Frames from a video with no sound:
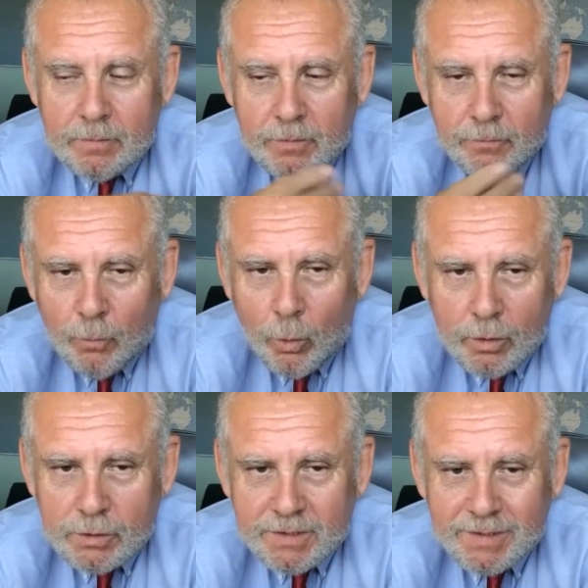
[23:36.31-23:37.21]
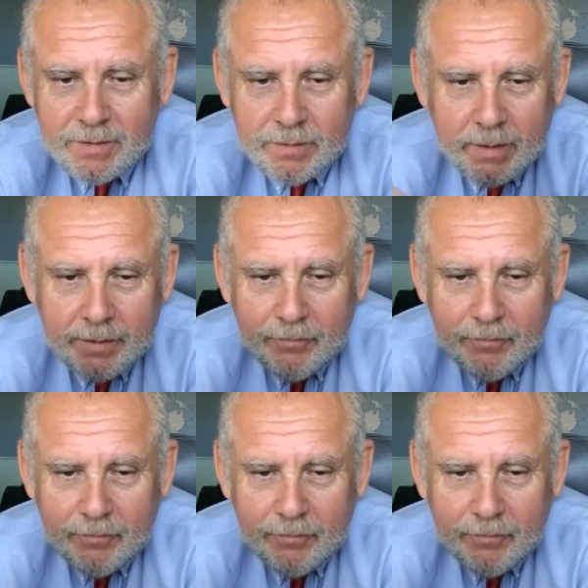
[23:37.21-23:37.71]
divorce and